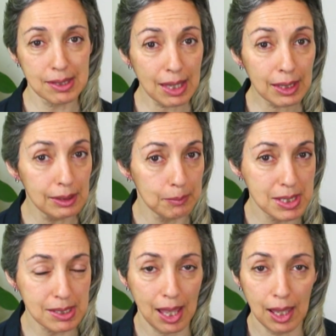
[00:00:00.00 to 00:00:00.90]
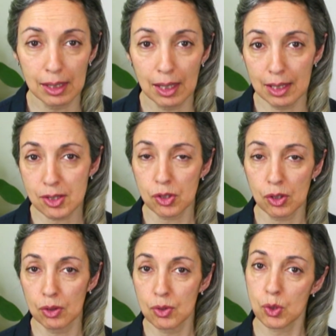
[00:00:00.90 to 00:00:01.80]
The second mistake
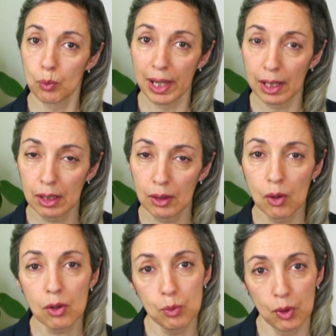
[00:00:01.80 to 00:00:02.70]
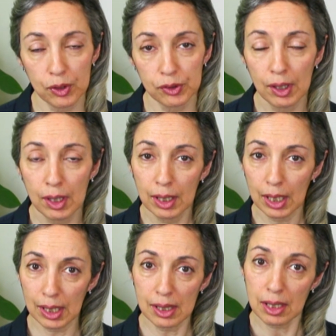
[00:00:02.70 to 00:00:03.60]
is to use will or would
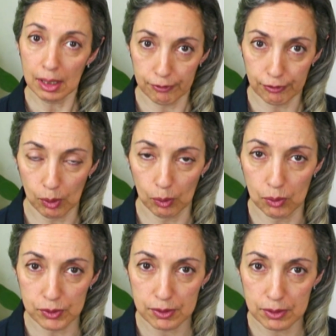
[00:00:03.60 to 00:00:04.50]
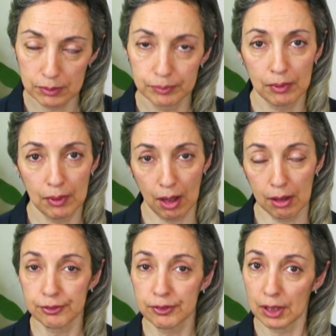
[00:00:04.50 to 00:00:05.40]
in the if clause,
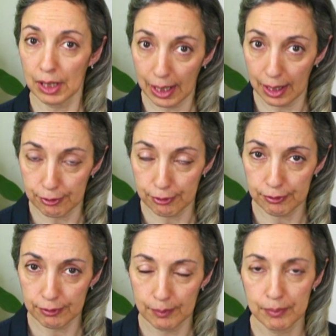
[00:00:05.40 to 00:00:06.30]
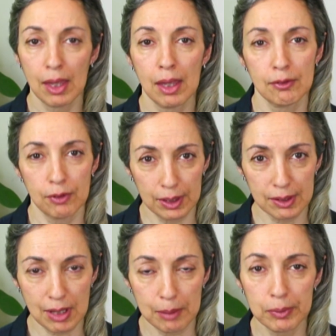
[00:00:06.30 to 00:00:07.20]
after if. For
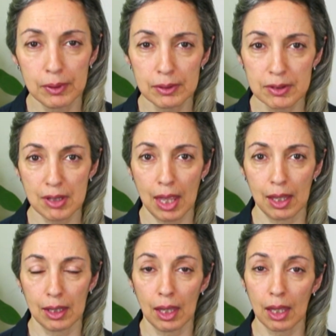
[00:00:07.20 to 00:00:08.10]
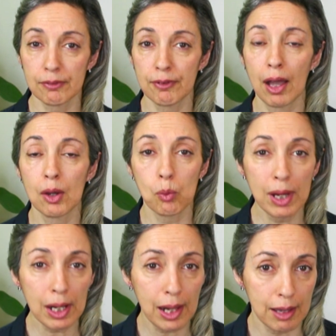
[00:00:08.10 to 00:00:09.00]
example, saying, if I
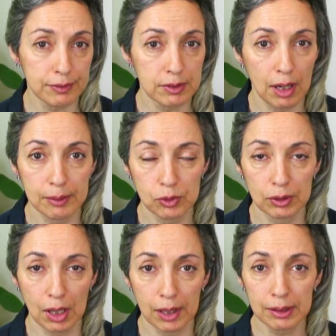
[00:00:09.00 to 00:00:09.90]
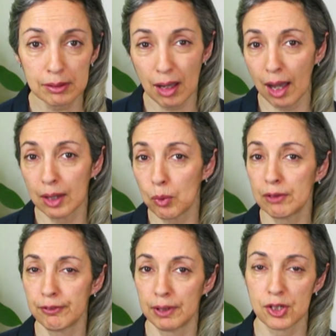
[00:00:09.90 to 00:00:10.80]
will have time tonight, I
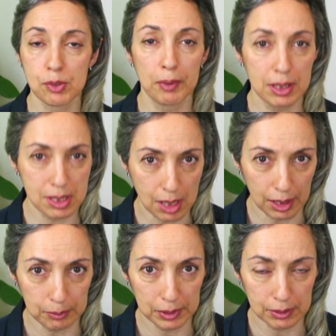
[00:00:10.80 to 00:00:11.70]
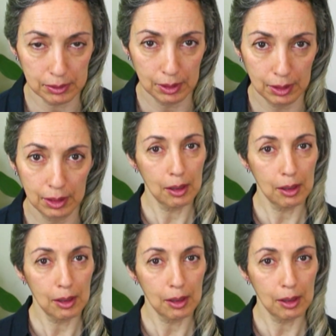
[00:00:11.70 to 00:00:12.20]
will finish my assignment.